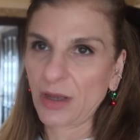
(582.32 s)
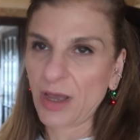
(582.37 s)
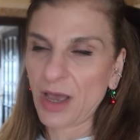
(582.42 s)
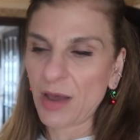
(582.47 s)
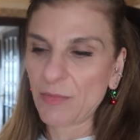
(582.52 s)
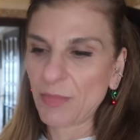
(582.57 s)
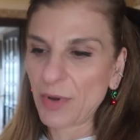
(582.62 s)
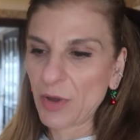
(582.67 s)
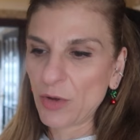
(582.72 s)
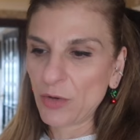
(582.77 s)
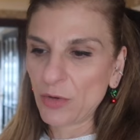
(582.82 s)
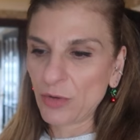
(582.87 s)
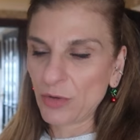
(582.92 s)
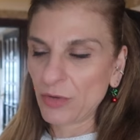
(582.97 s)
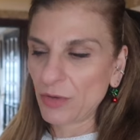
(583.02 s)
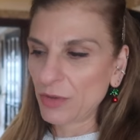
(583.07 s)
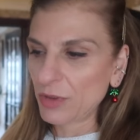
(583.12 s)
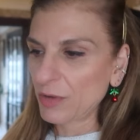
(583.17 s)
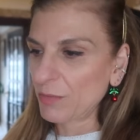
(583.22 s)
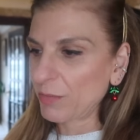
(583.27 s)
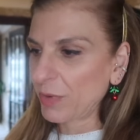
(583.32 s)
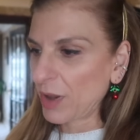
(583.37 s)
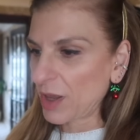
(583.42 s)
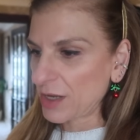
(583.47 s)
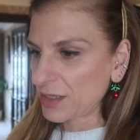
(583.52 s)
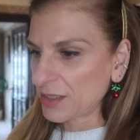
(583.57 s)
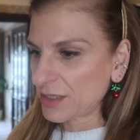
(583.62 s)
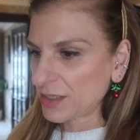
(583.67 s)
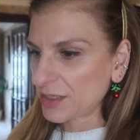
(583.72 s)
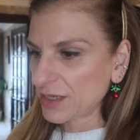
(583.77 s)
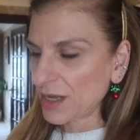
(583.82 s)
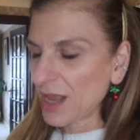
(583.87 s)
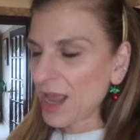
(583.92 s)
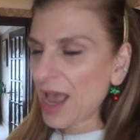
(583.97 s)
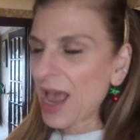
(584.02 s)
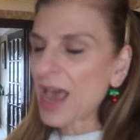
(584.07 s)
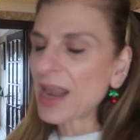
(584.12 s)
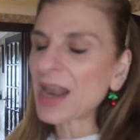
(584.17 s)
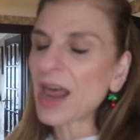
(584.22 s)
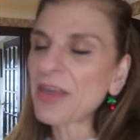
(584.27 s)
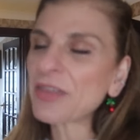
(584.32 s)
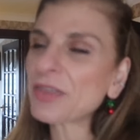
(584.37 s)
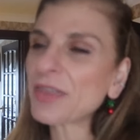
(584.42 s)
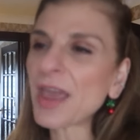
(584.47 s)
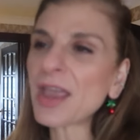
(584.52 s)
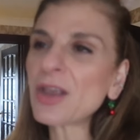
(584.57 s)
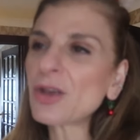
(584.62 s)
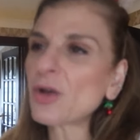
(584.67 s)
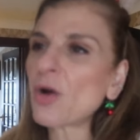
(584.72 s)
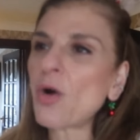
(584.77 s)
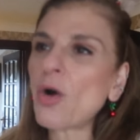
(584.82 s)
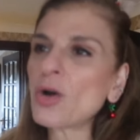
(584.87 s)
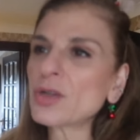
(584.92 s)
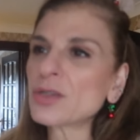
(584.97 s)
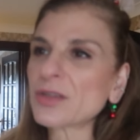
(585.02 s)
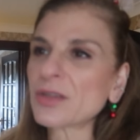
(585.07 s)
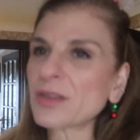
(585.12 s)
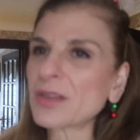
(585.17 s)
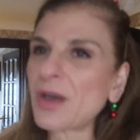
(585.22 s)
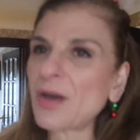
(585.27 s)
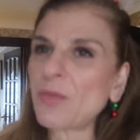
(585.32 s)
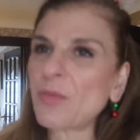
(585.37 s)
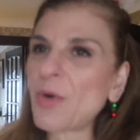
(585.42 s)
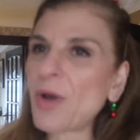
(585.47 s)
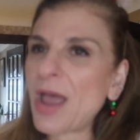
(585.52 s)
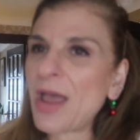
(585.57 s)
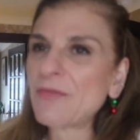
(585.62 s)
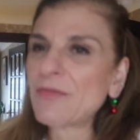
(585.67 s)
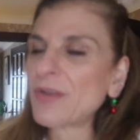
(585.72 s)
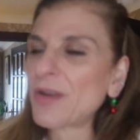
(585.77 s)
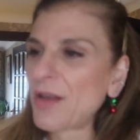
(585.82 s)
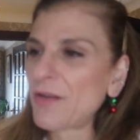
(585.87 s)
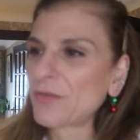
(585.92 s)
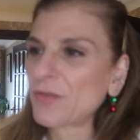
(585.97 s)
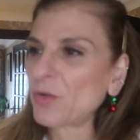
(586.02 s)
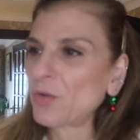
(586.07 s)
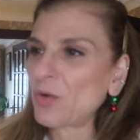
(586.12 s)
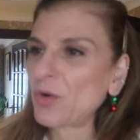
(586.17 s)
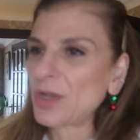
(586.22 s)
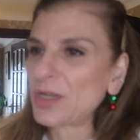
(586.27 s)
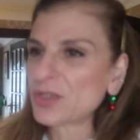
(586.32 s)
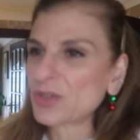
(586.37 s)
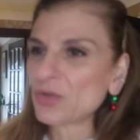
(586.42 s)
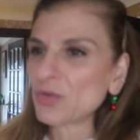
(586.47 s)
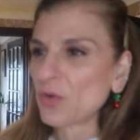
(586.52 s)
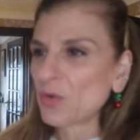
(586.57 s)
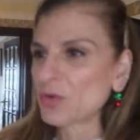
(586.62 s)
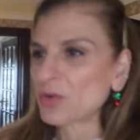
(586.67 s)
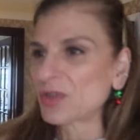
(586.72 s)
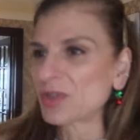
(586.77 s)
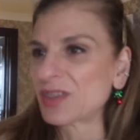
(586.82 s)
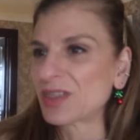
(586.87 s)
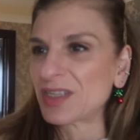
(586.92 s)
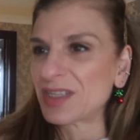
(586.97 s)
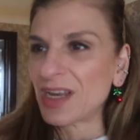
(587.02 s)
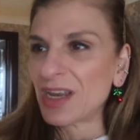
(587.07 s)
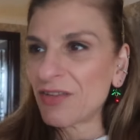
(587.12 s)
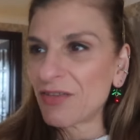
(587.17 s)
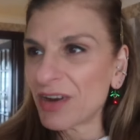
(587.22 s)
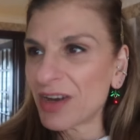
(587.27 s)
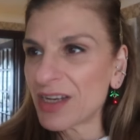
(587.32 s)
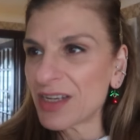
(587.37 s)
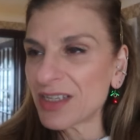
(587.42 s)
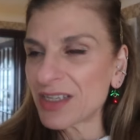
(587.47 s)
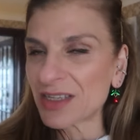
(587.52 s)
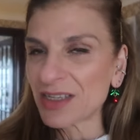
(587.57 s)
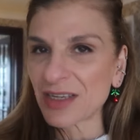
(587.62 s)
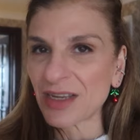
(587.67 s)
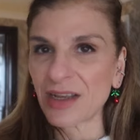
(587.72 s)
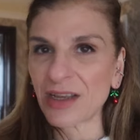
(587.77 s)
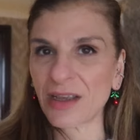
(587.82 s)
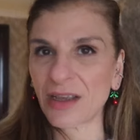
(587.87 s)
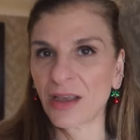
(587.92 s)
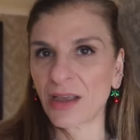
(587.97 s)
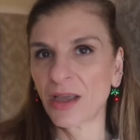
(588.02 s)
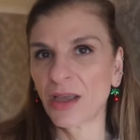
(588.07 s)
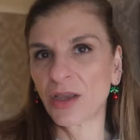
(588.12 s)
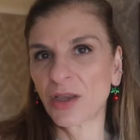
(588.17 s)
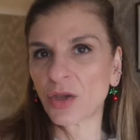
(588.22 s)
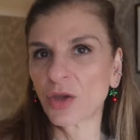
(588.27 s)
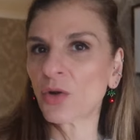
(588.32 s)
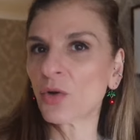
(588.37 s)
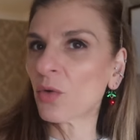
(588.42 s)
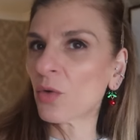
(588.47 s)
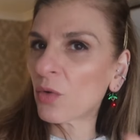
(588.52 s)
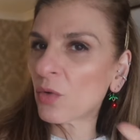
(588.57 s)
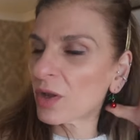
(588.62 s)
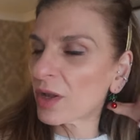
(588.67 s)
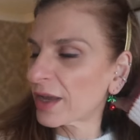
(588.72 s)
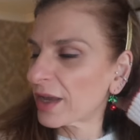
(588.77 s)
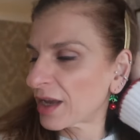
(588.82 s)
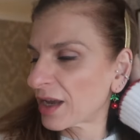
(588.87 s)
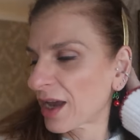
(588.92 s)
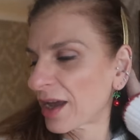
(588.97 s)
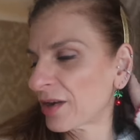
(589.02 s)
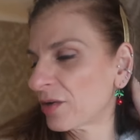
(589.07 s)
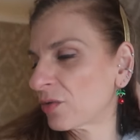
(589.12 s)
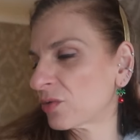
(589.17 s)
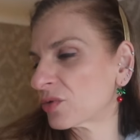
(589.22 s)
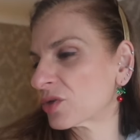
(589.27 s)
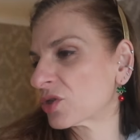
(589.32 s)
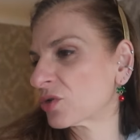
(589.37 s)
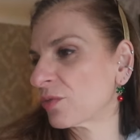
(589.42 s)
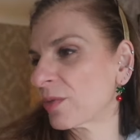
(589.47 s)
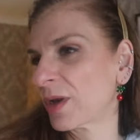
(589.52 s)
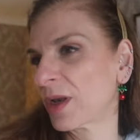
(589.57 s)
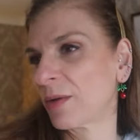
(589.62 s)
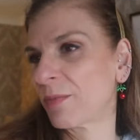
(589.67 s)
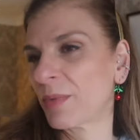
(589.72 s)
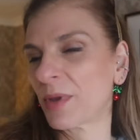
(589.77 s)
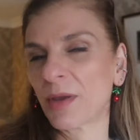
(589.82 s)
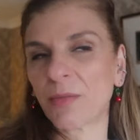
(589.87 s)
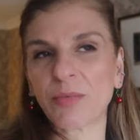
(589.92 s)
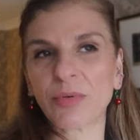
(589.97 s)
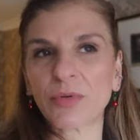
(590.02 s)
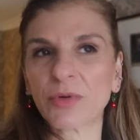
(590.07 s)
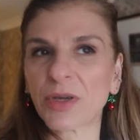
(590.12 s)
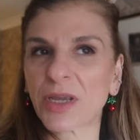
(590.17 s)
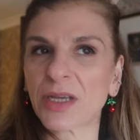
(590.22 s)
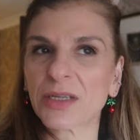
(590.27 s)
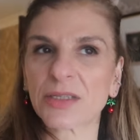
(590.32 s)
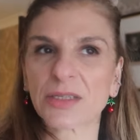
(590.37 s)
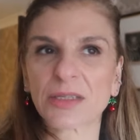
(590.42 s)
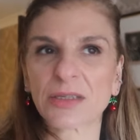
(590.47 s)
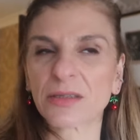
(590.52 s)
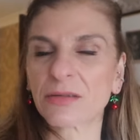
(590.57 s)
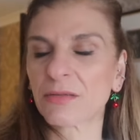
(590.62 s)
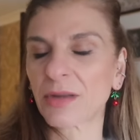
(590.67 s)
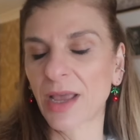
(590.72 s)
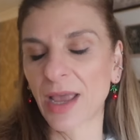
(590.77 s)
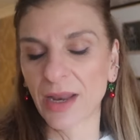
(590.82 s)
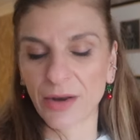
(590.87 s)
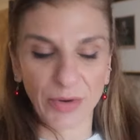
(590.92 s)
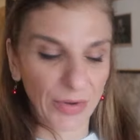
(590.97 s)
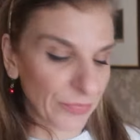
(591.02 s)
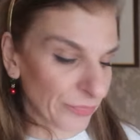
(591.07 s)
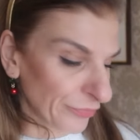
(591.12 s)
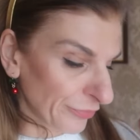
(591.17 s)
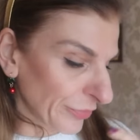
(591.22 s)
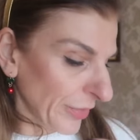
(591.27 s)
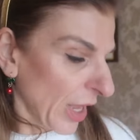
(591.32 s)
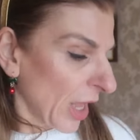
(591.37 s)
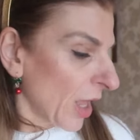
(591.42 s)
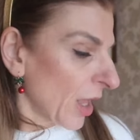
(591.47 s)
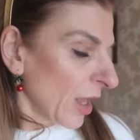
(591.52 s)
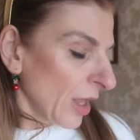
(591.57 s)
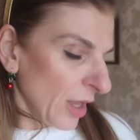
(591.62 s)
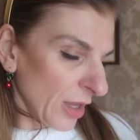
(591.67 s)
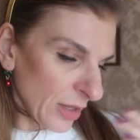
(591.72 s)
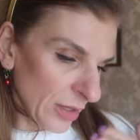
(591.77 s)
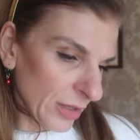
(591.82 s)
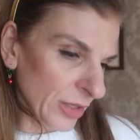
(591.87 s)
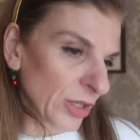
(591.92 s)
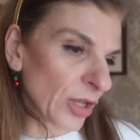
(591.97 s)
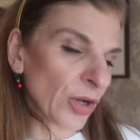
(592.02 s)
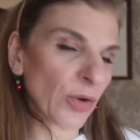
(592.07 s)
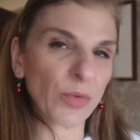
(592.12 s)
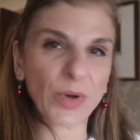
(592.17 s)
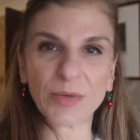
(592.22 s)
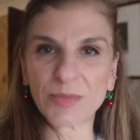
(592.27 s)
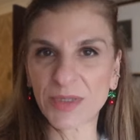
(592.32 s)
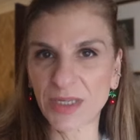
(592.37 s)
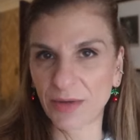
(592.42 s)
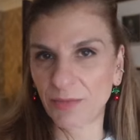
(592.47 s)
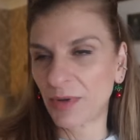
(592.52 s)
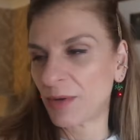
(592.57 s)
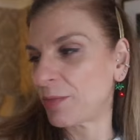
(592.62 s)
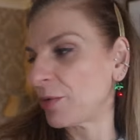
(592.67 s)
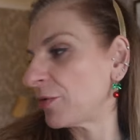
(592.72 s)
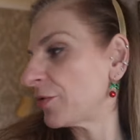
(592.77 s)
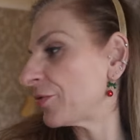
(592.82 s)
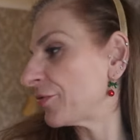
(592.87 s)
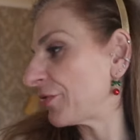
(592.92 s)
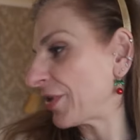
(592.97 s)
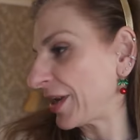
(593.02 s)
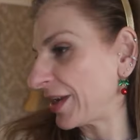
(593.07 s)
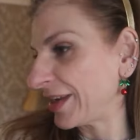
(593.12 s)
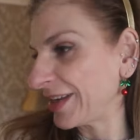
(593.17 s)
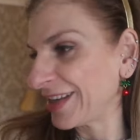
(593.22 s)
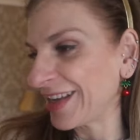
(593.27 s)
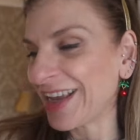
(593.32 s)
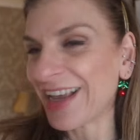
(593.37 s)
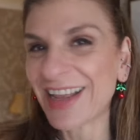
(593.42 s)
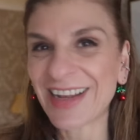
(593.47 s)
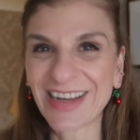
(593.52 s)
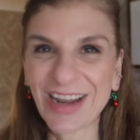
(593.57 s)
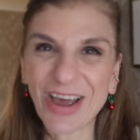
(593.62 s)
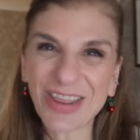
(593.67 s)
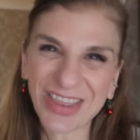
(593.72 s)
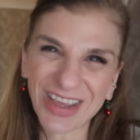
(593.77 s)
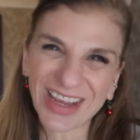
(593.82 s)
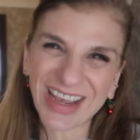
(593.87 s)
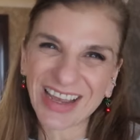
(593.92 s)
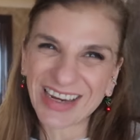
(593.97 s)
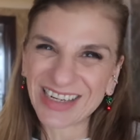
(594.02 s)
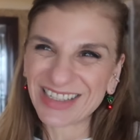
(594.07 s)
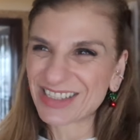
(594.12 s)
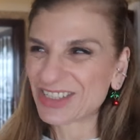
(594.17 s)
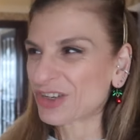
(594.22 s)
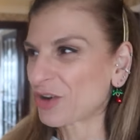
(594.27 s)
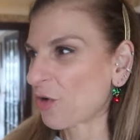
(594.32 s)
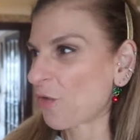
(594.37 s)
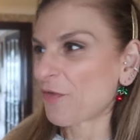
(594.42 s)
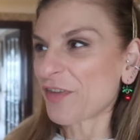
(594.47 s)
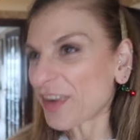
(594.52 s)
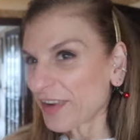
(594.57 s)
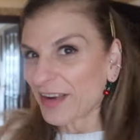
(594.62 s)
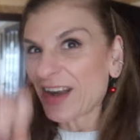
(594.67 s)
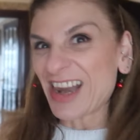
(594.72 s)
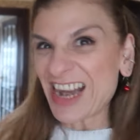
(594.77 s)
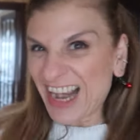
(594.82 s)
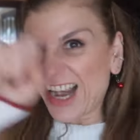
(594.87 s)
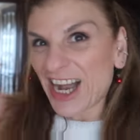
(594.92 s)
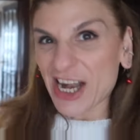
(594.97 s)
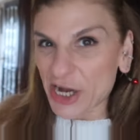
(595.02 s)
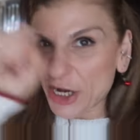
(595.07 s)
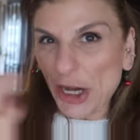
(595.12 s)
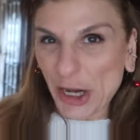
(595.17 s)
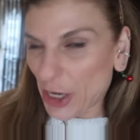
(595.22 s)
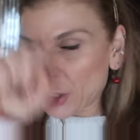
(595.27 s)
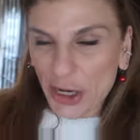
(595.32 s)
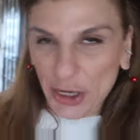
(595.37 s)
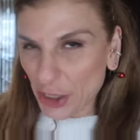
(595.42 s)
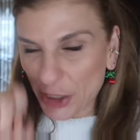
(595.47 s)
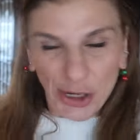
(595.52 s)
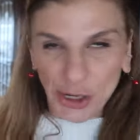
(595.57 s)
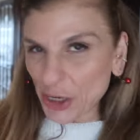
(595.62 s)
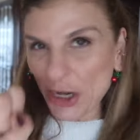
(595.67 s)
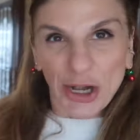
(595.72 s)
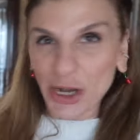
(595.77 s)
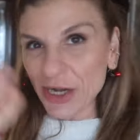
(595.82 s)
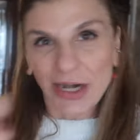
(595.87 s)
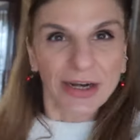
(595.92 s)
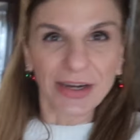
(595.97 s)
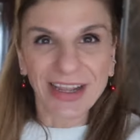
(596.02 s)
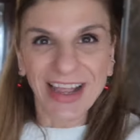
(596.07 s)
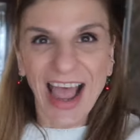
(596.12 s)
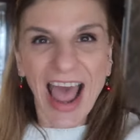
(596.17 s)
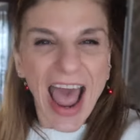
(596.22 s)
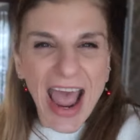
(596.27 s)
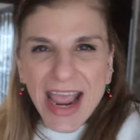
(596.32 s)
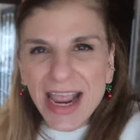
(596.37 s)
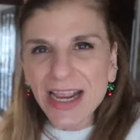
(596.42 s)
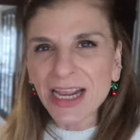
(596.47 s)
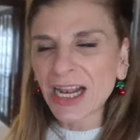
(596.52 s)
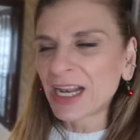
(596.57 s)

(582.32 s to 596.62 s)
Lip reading: about the bloods, and I thank God that whatever I've got is not serious. You know, like, I know so many people get, anyway, you know what I'm saying, people. Right, now I think I need to go. I ain't